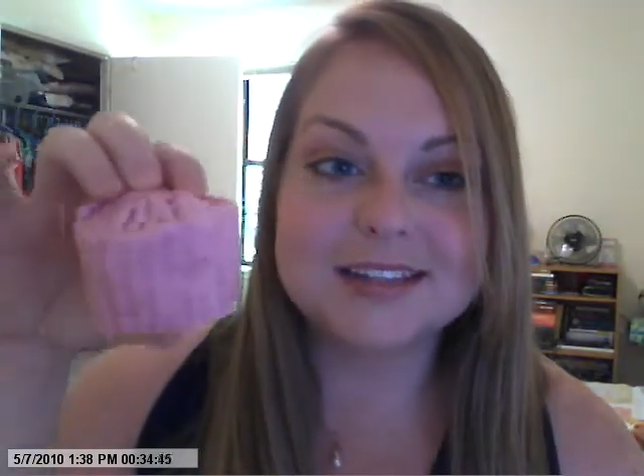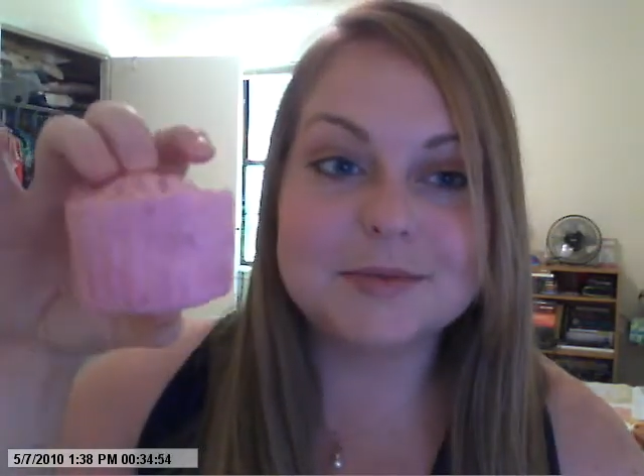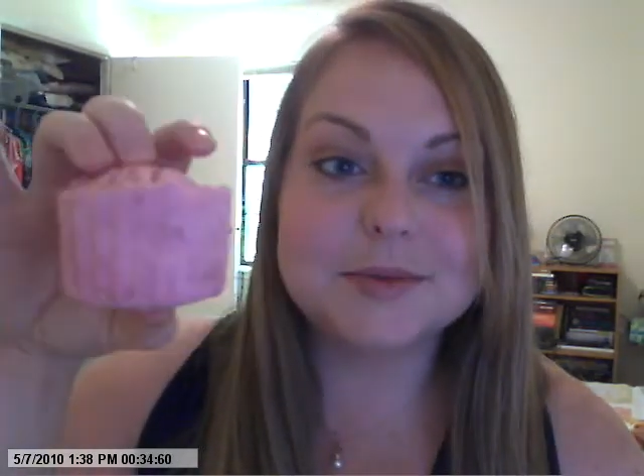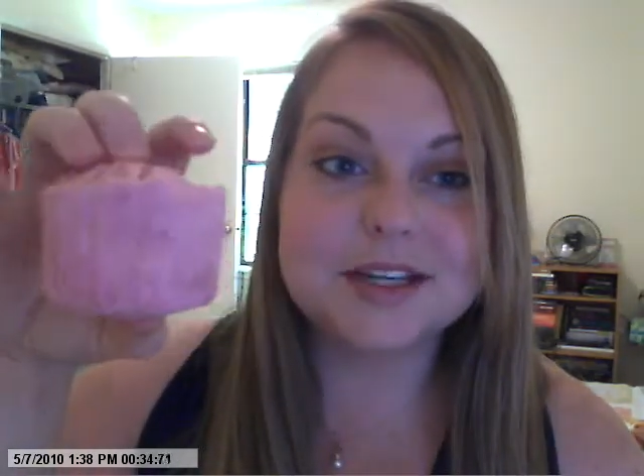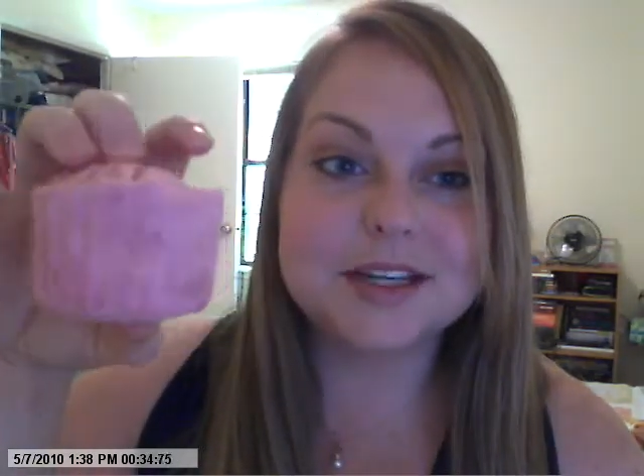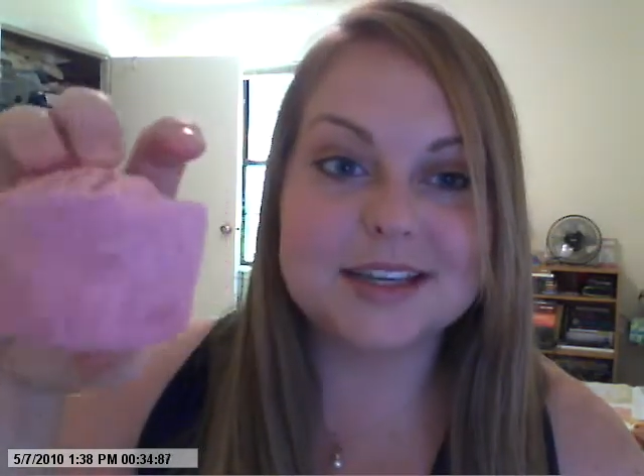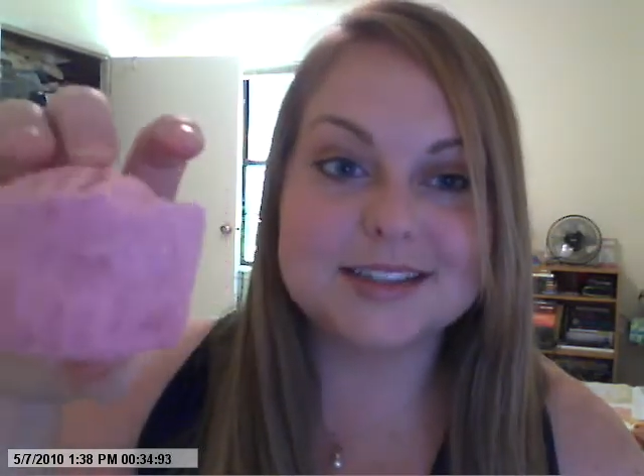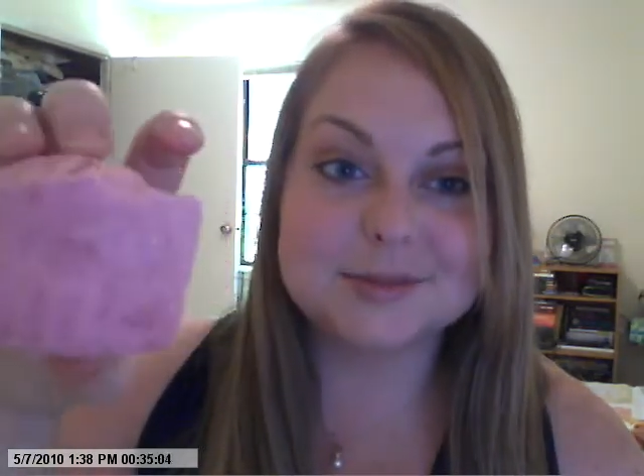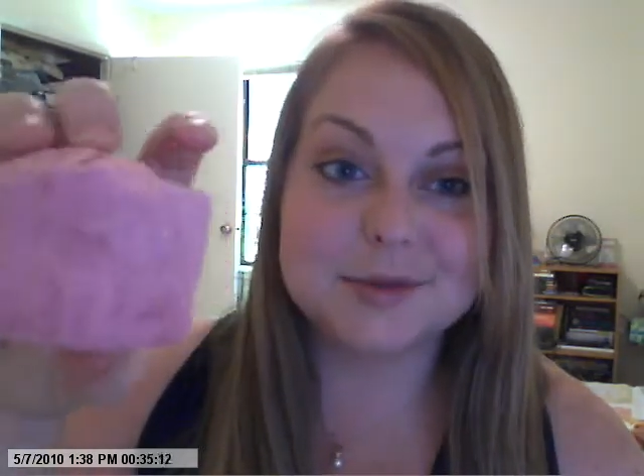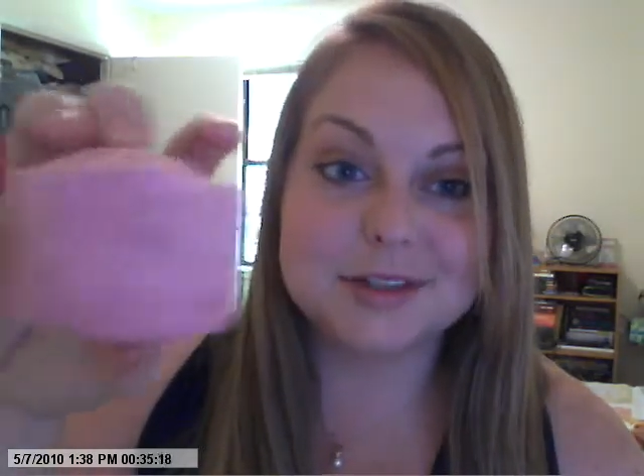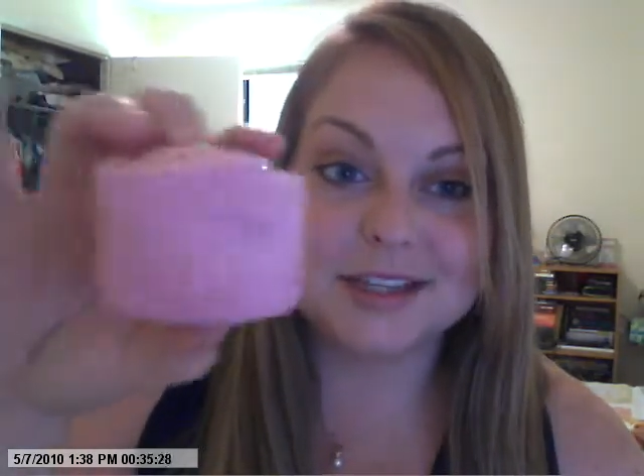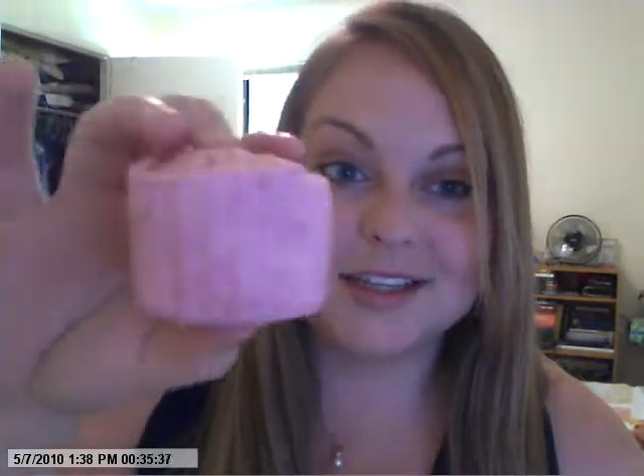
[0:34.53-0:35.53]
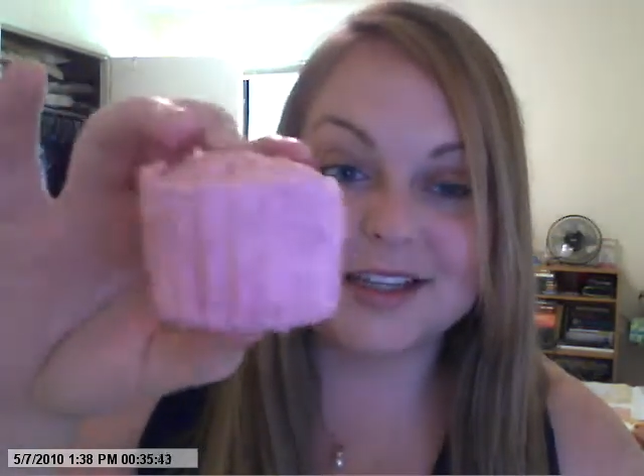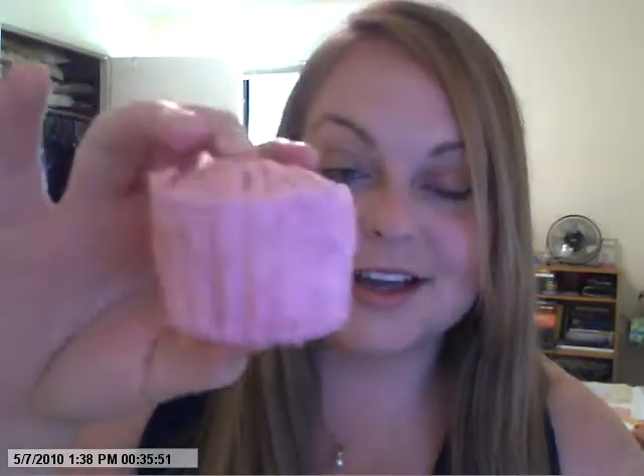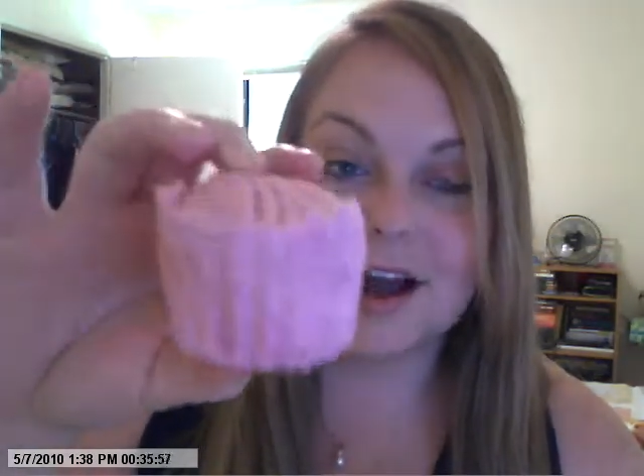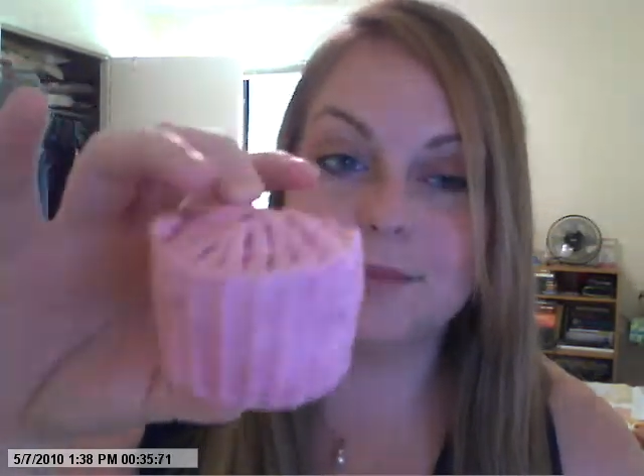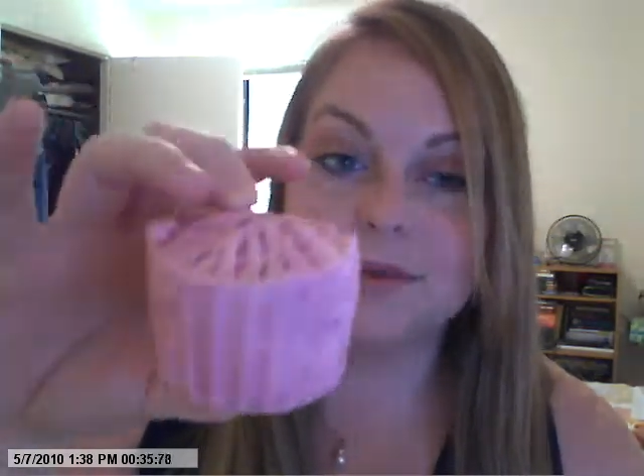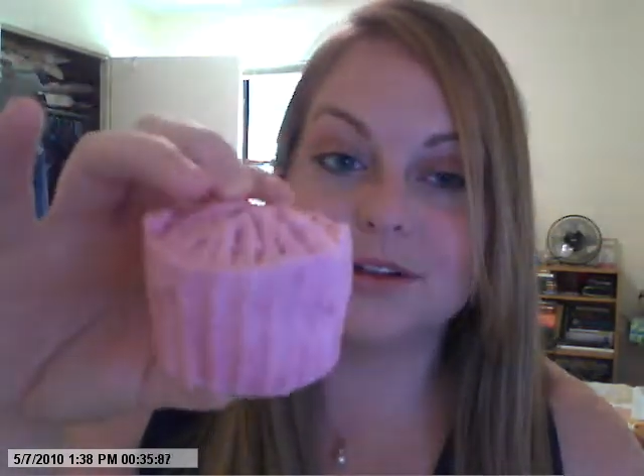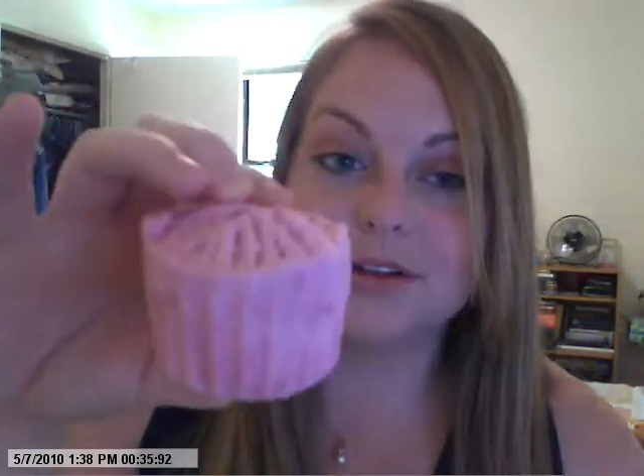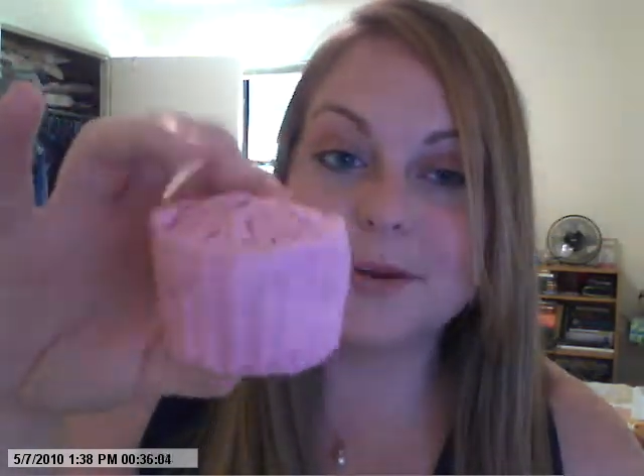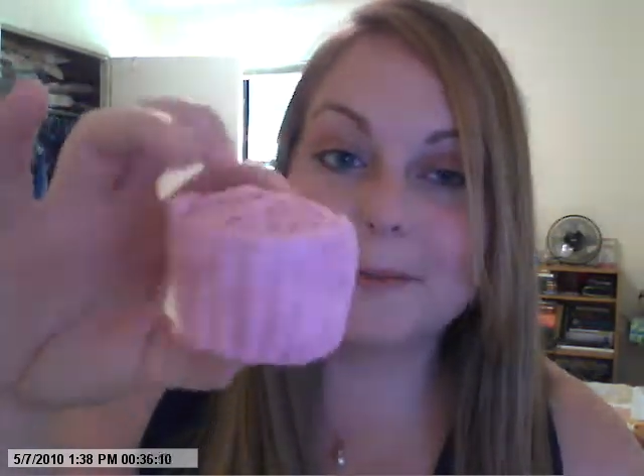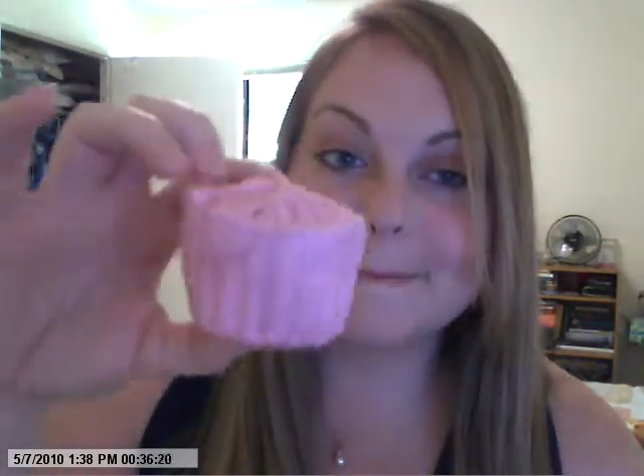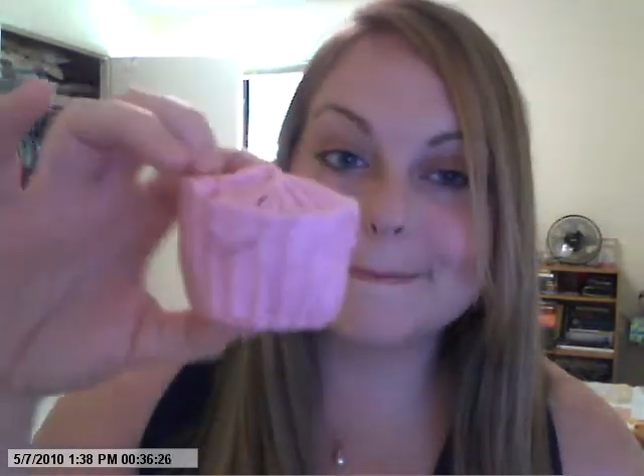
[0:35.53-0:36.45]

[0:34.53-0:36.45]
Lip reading: to me it smells like the Godmother.